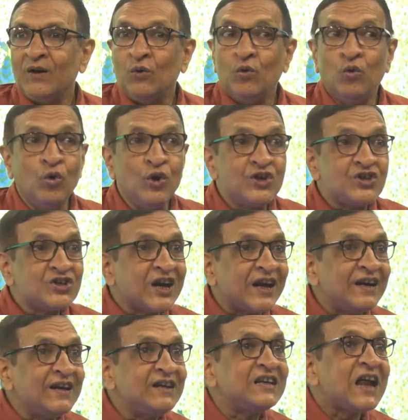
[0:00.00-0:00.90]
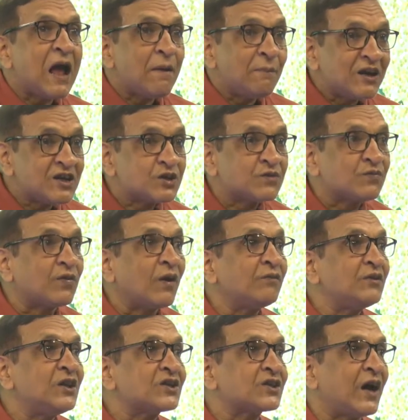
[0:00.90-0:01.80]
Who is getting damaged
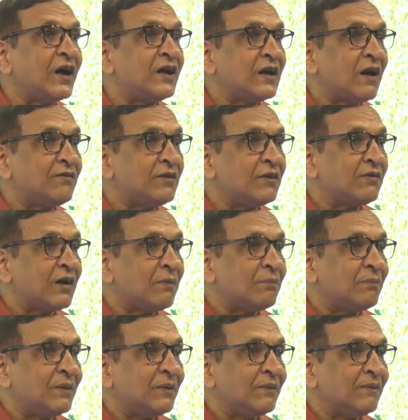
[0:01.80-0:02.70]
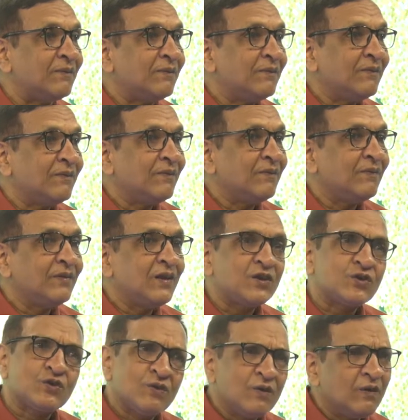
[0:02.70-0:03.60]
from this kind of development?
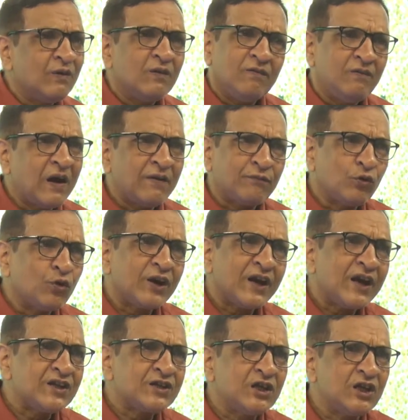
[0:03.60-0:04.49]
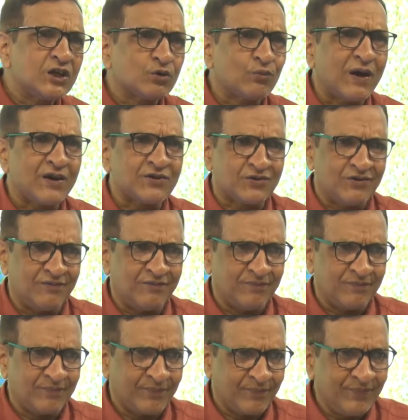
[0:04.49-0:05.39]
This, we have to raise this question.
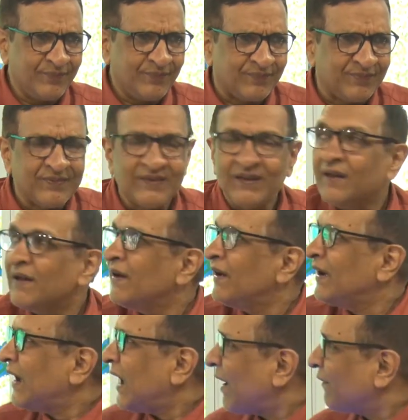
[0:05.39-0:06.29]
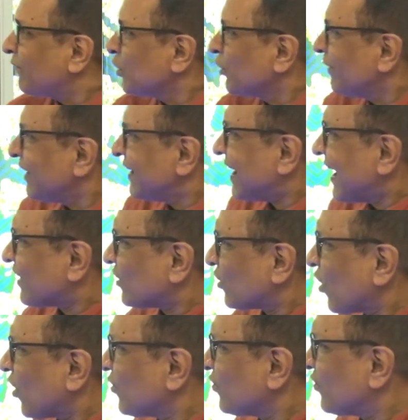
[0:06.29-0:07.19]
You will
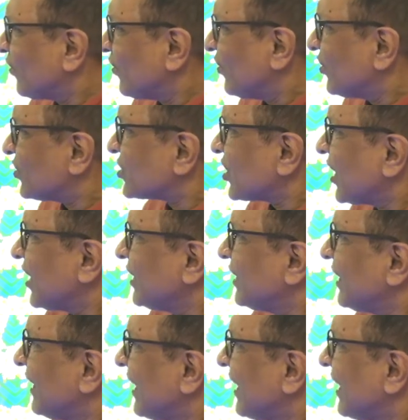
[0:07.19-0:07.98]
later on study the